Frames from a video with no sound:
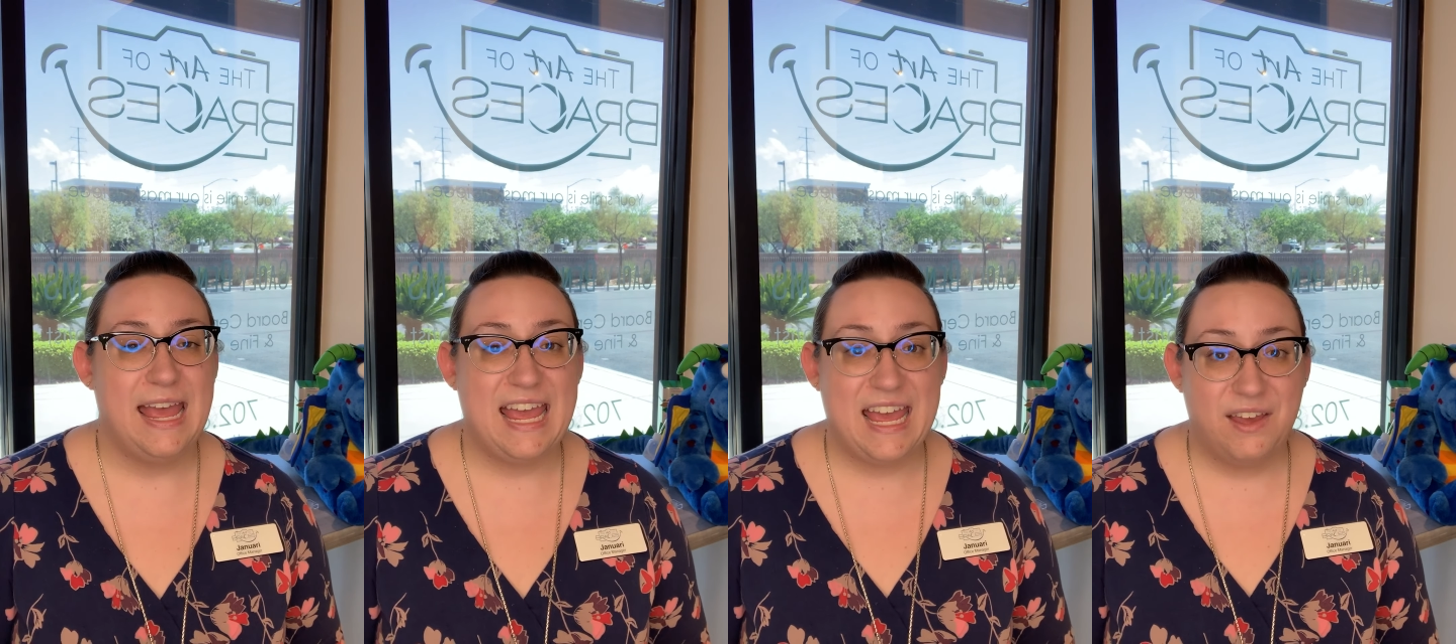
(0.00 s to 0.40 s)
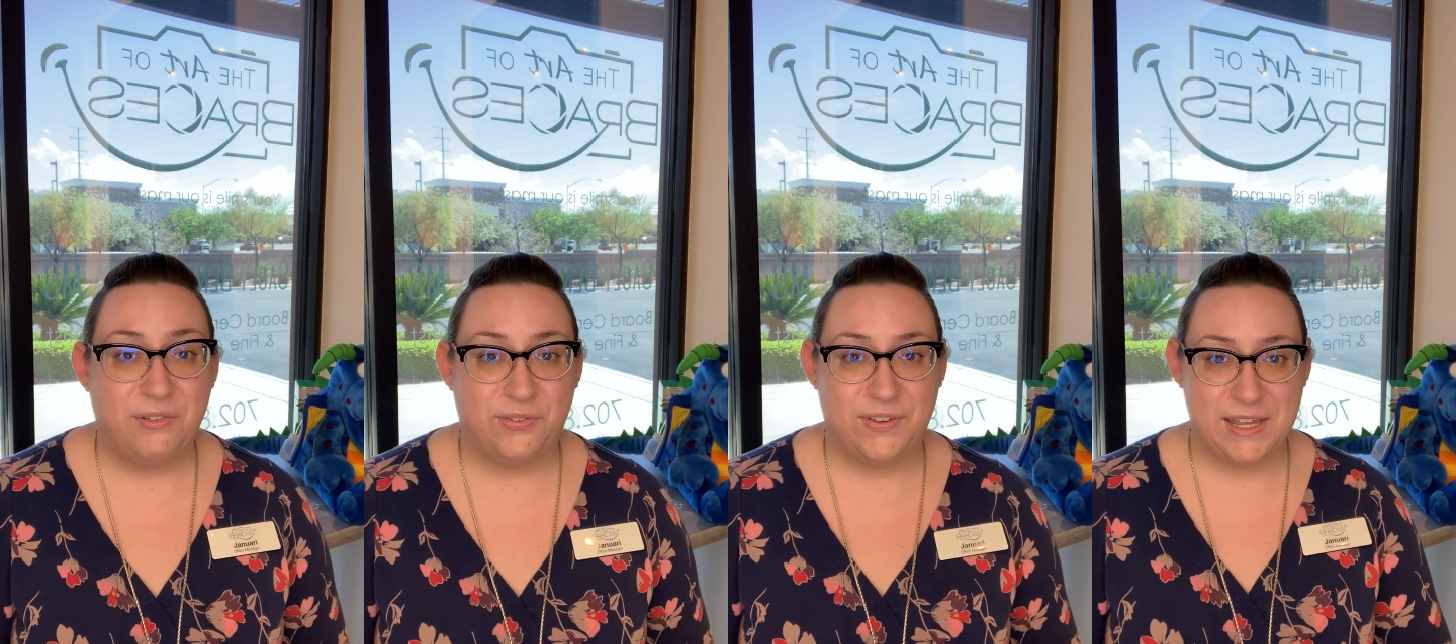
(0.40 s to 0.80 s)

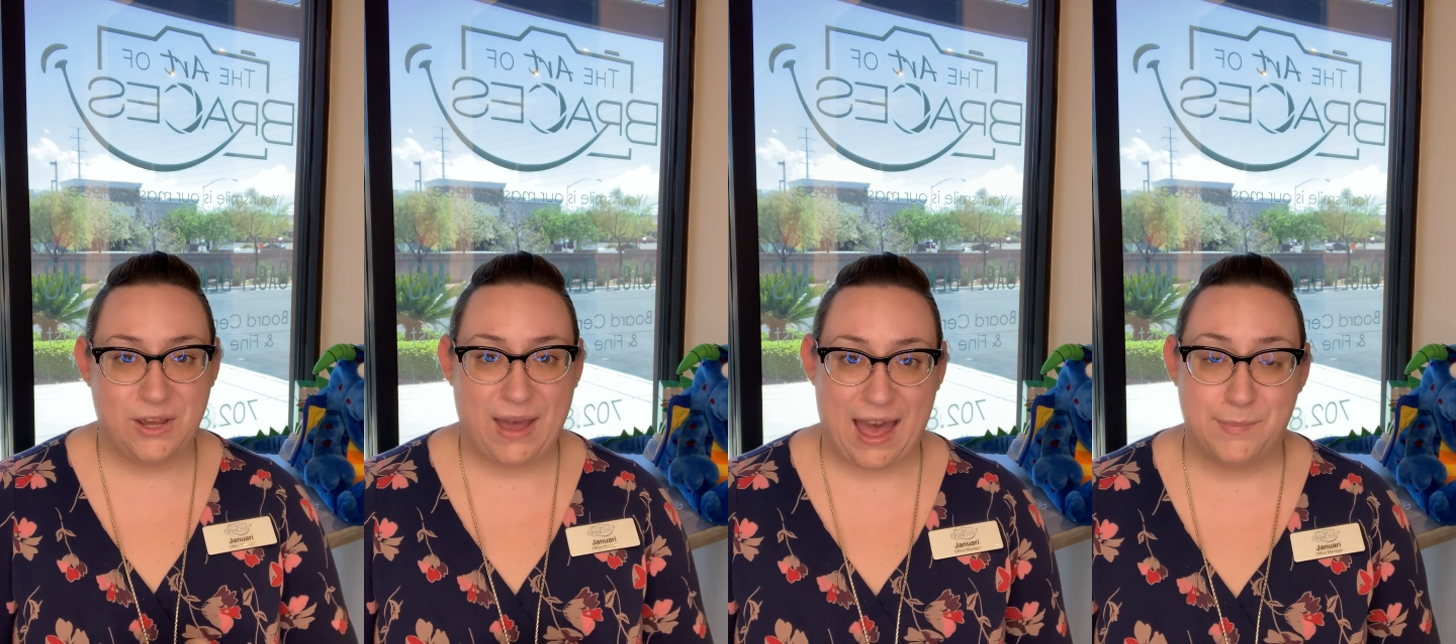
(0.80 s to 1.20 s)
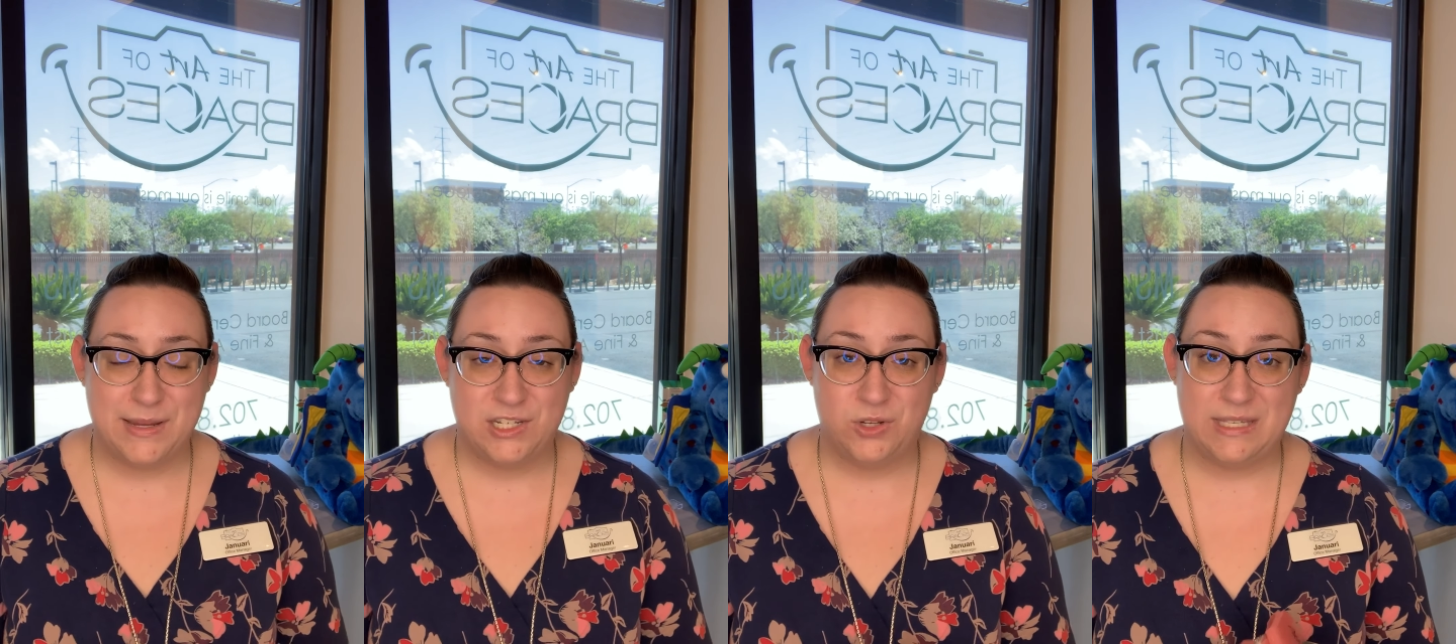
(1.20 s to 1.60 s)
If you
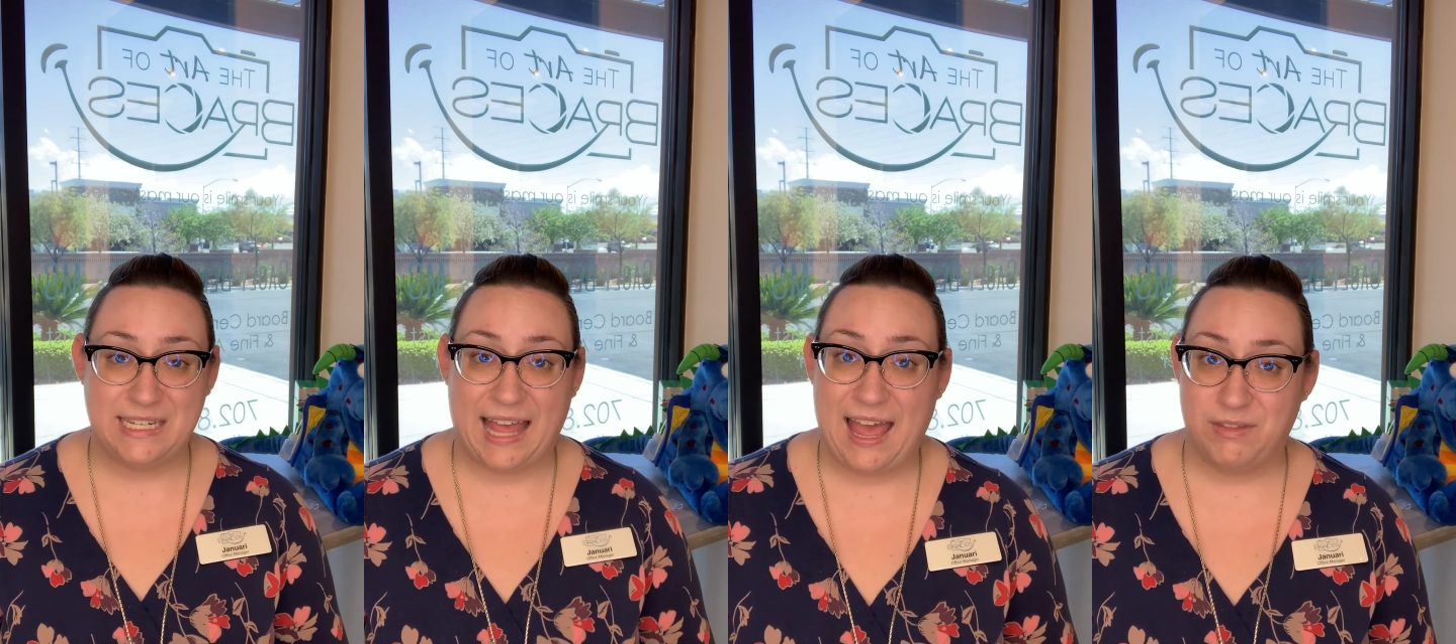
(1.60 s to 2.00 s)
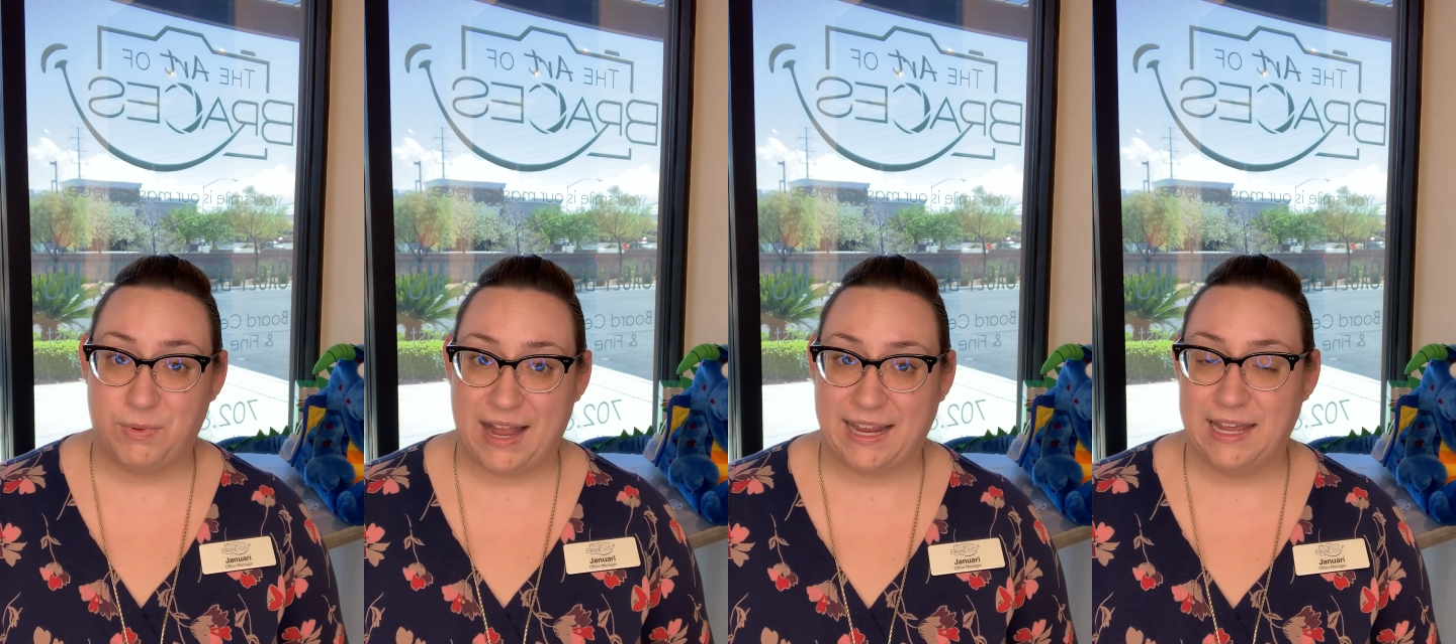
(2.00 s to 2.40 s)
happen to still have the
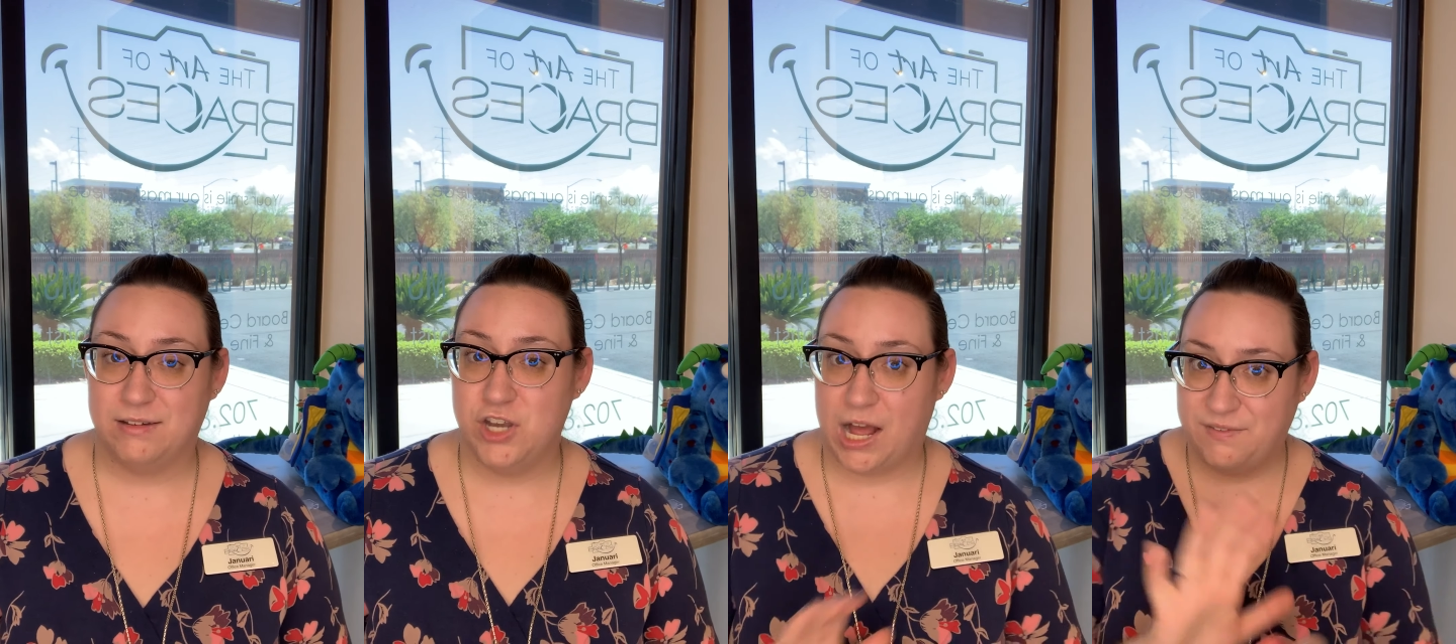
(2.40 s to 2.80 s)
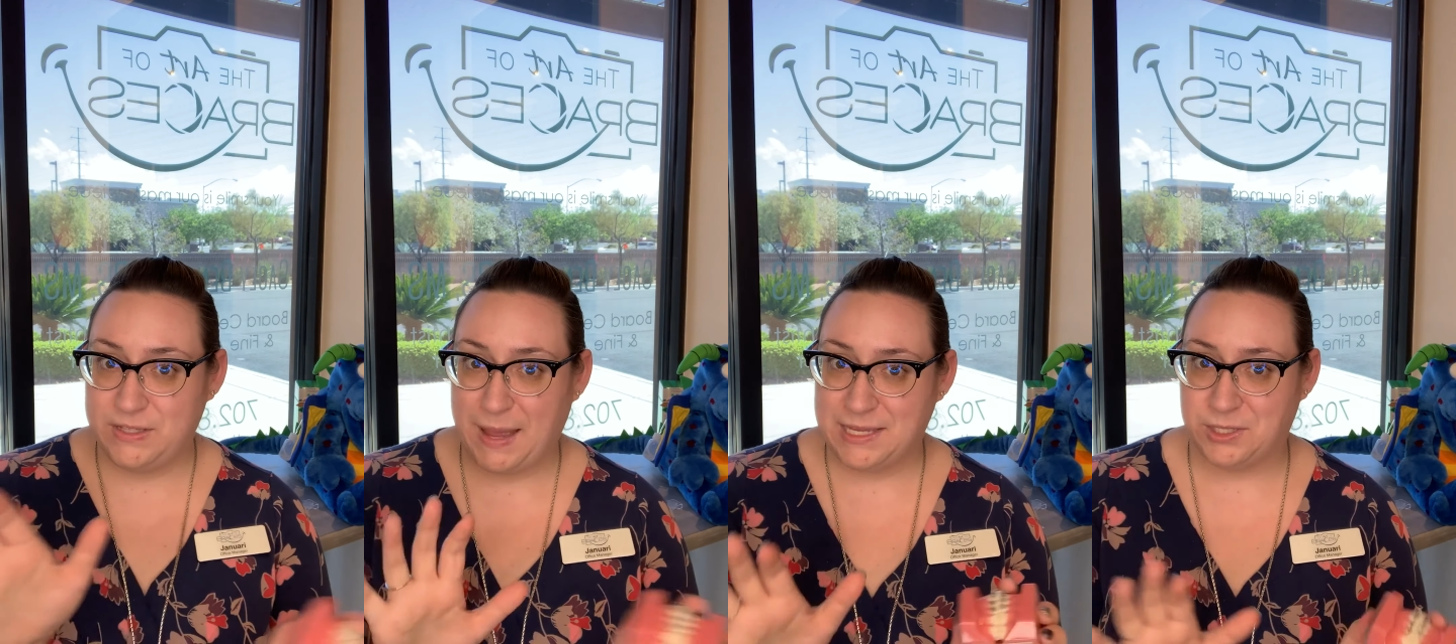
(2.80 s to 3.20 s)
bracket, not if
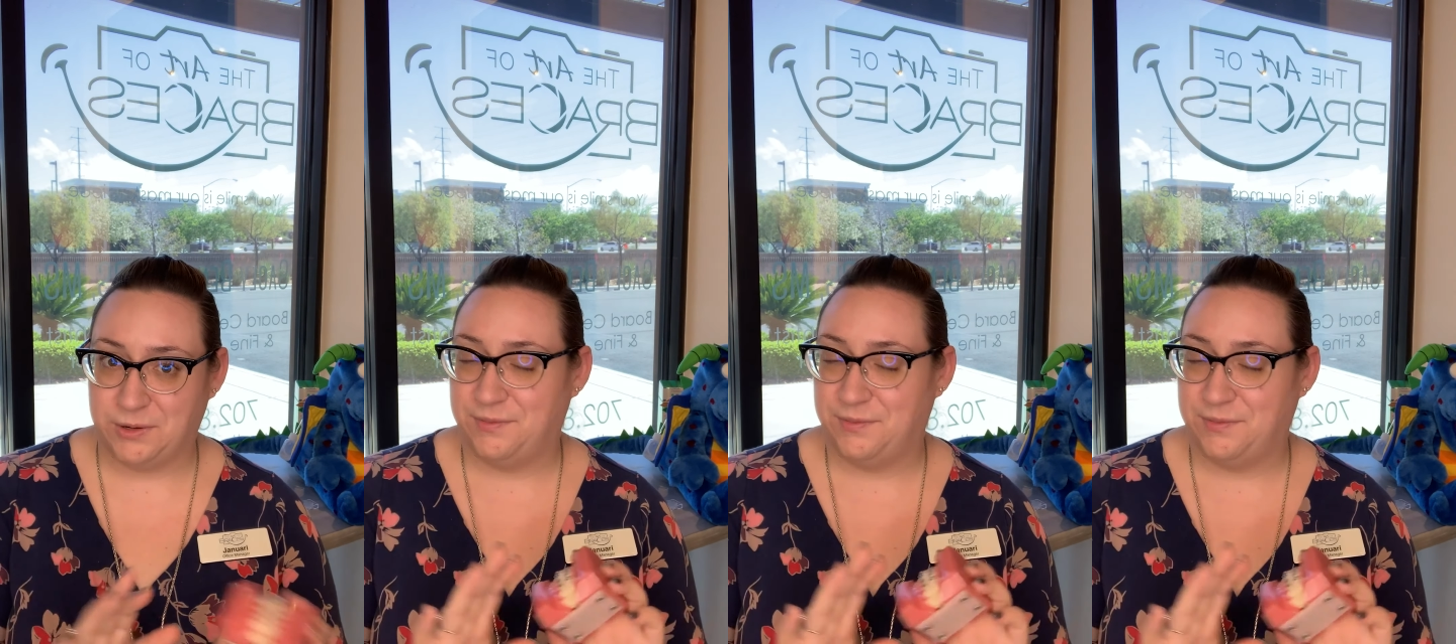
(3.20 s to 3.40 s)
it's passed through.